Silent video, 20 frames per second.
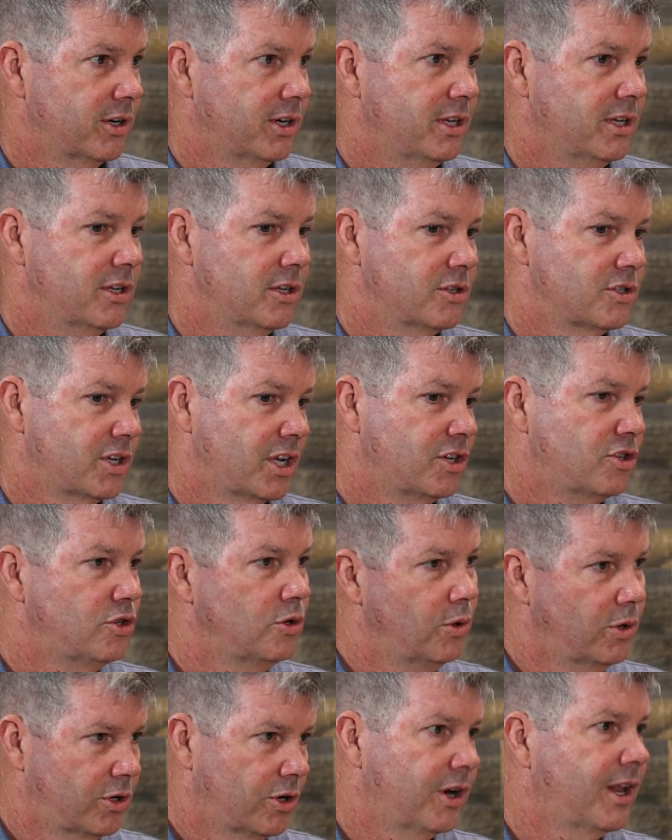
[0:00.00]
is a
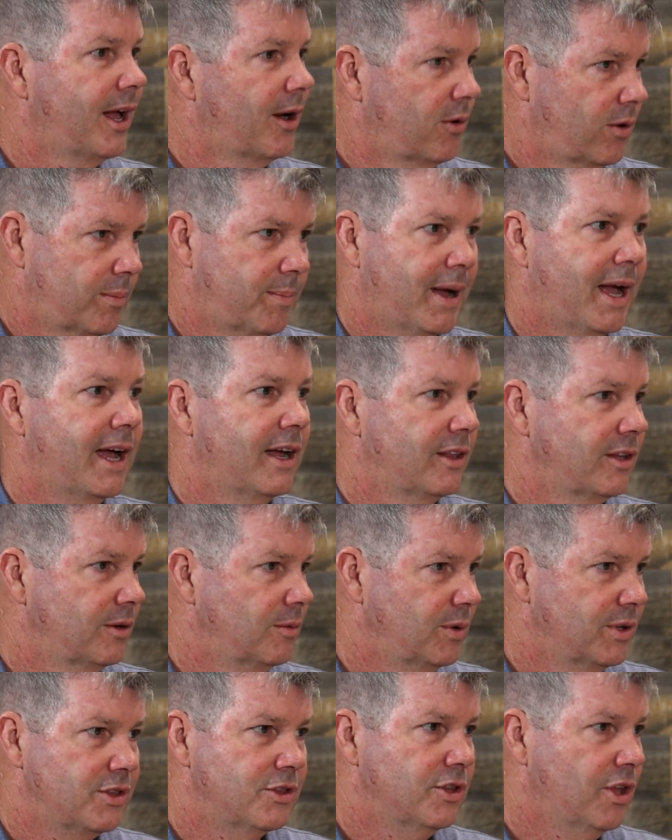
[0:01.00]
200 hour pilot
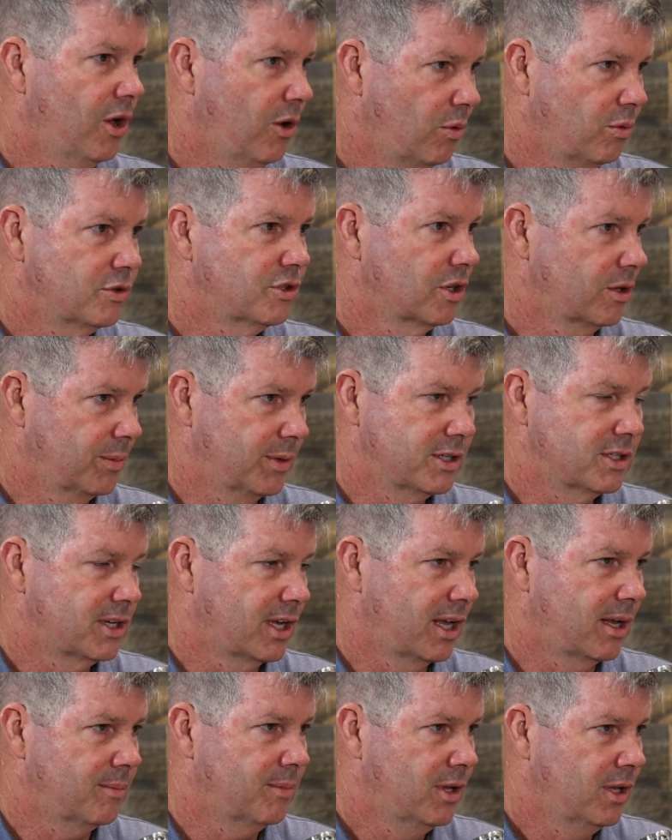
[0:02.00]
with no turbine
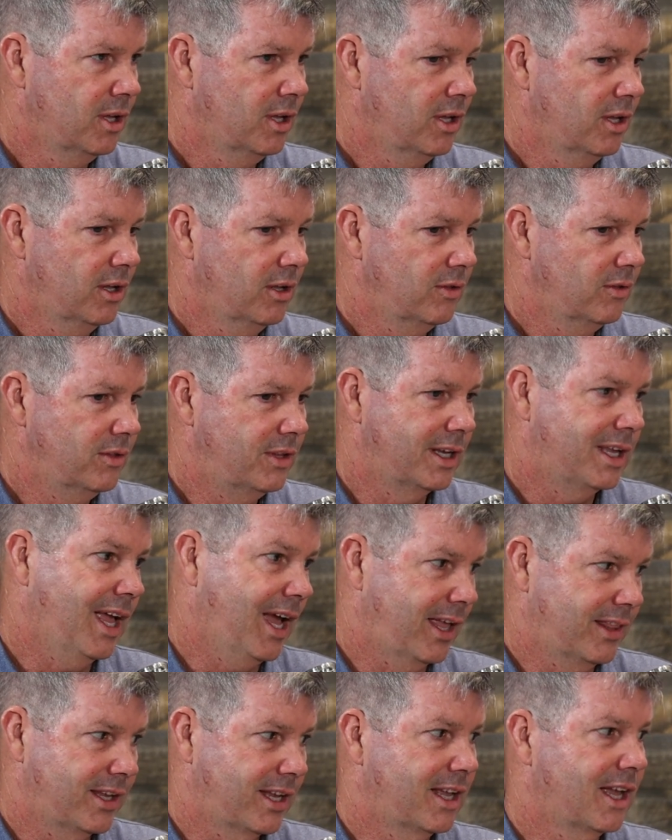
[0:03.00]
time, the
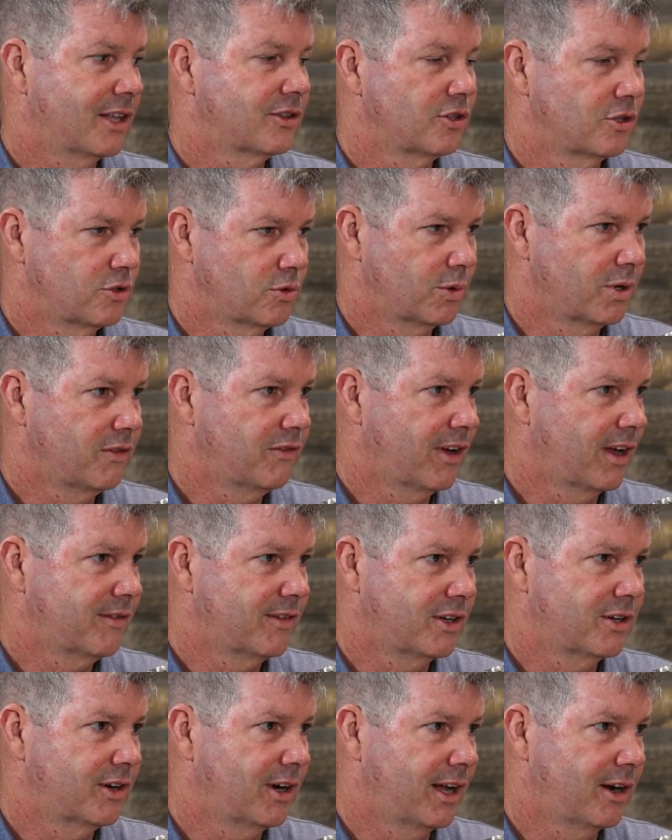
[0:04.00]
guy that got the
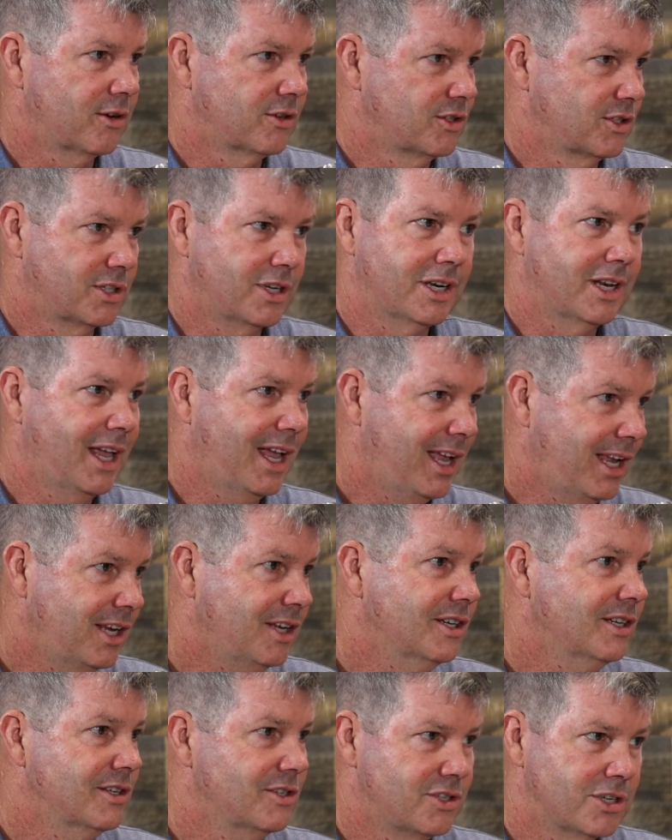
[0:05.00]
2,500 hours is going to
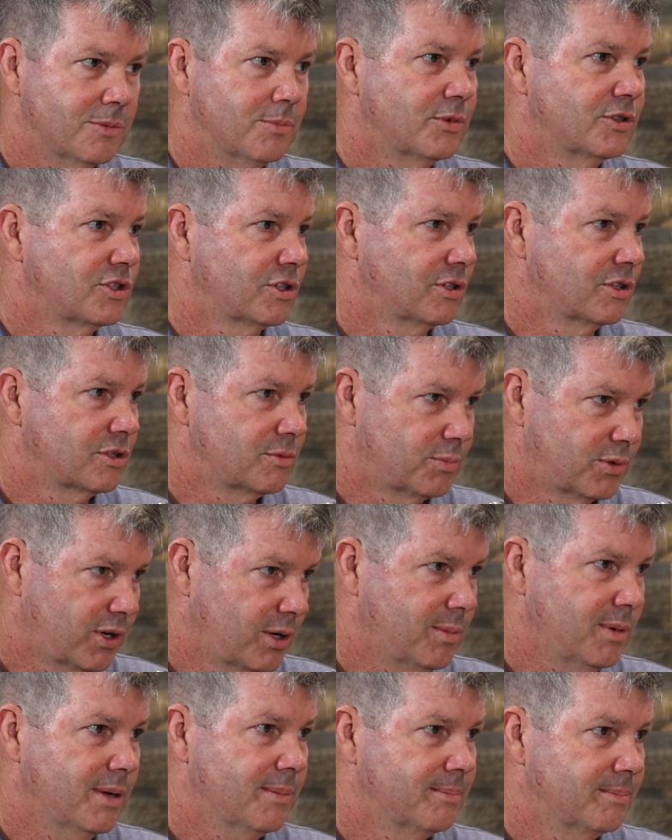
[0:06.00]
hate his insurance premium.